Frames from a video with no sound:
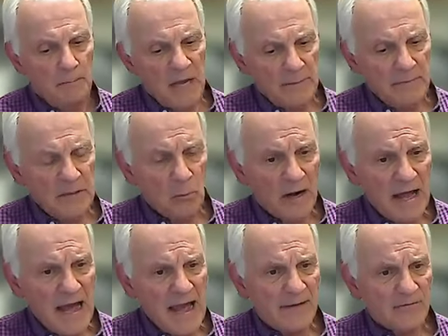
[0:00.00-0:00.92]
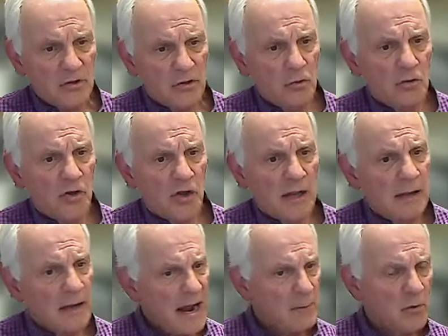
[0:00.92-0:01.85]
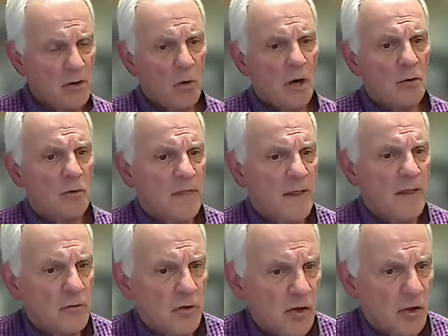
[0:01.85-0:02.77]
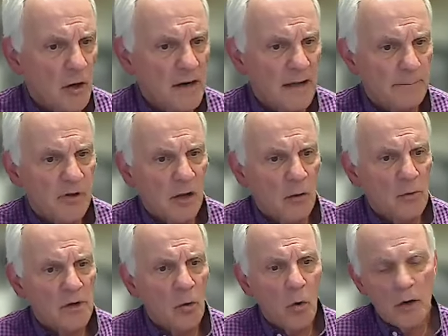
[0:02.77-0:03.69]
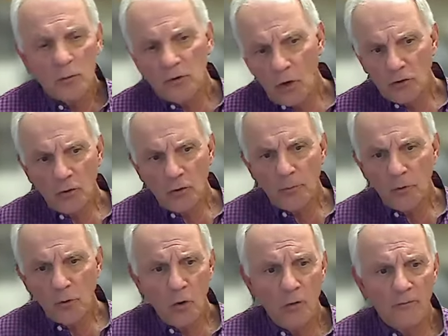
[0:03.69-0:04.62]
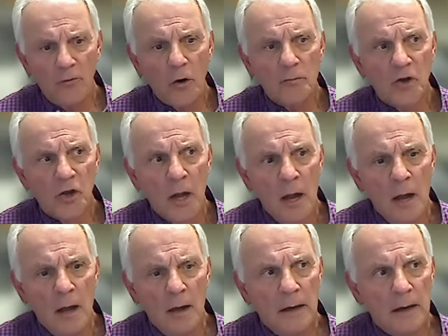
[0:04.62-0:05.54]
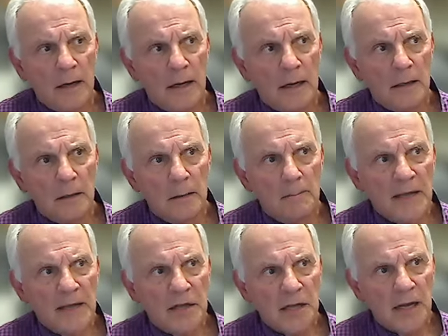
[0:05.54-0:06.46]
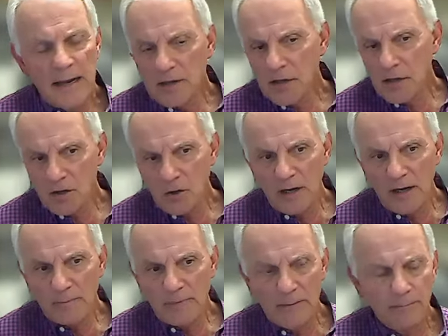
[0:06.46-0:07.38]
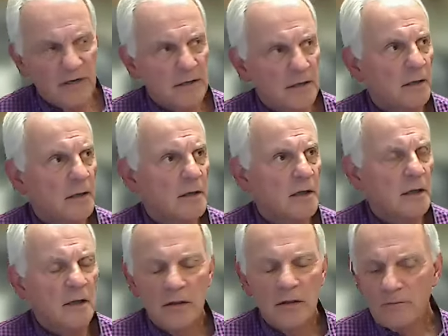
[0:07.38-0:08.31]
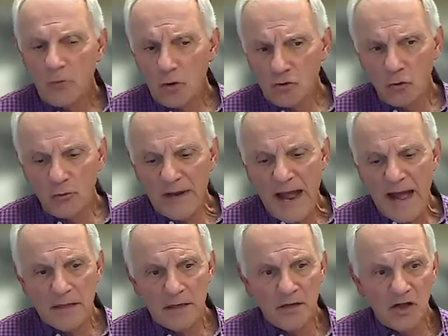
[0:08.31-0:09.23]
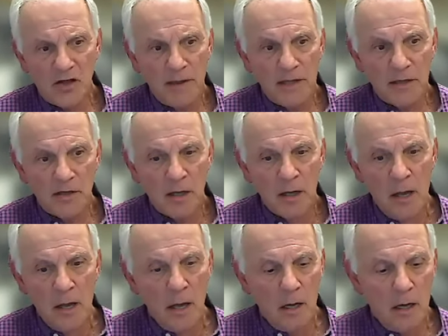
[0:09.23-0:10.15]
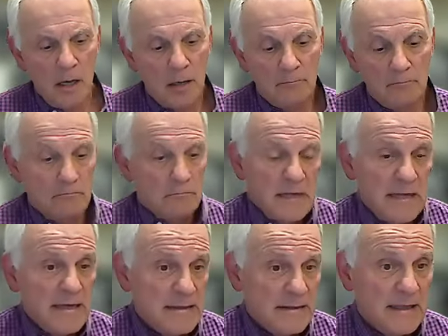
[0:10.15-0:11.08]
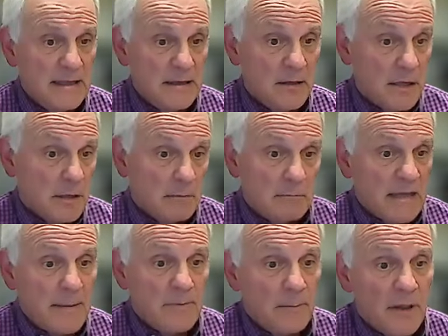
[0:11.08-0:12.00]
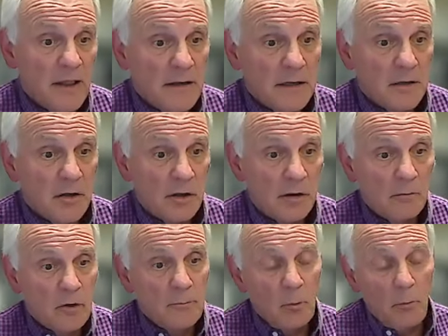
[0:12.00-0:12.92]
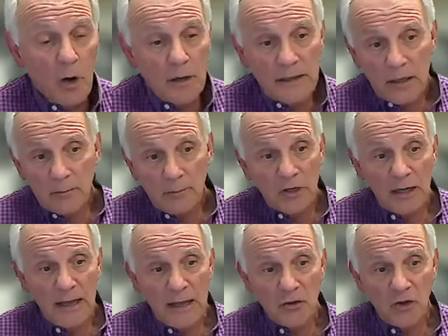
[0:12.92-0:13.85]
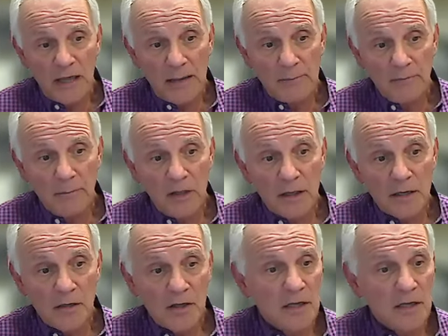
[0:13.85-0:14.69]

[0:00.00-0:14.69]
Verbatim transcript: Maybe what I have to do is say, I want to work with other startups. I want to work with entrepreneurial firms. Uh, my son has a startup company in the virtual reality space. Um, he needs capabilities, marketing communication capabilities.